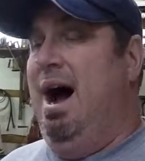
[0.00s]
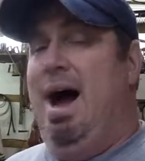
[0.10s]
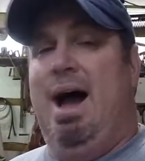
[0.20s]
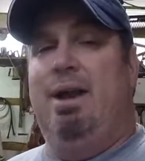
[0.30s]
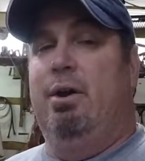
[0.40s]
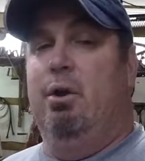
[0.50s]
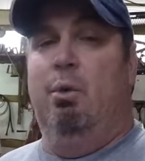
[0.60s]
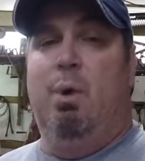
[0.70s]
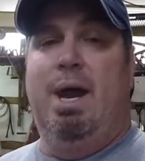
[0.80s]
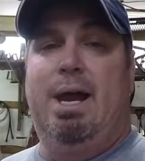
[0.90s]
I don't know,
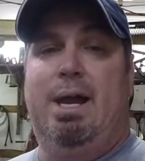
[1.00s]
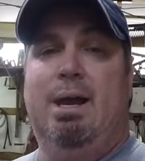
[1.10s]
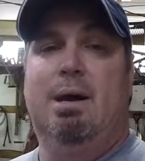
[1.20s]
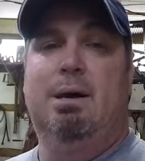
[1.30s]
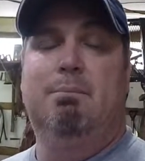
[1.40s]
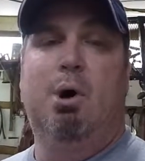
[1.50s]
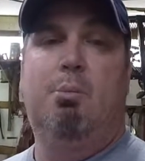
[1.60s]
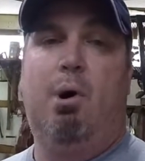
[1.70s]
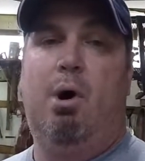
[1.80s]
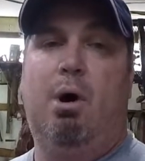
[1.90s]
the way
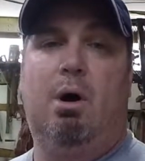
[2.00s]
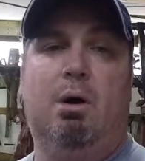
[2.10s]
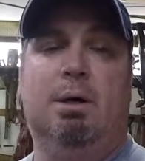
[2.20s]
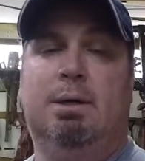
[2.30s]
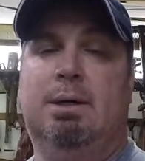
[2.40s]
Mopar